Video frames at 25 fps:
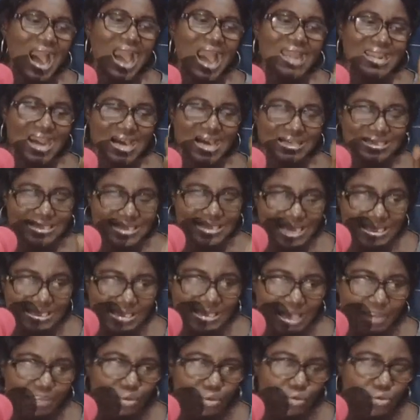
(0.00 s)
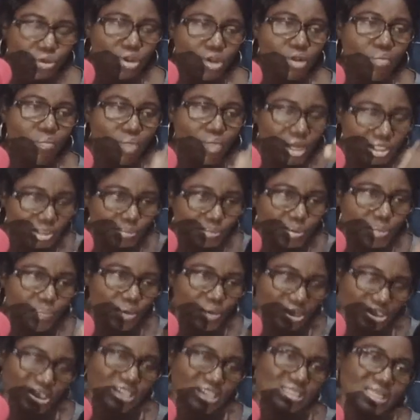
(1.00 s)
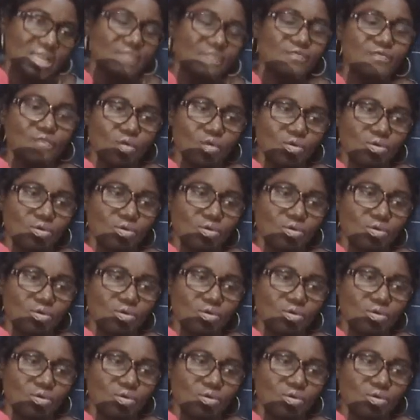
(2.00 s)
and accessible must be budgeted for.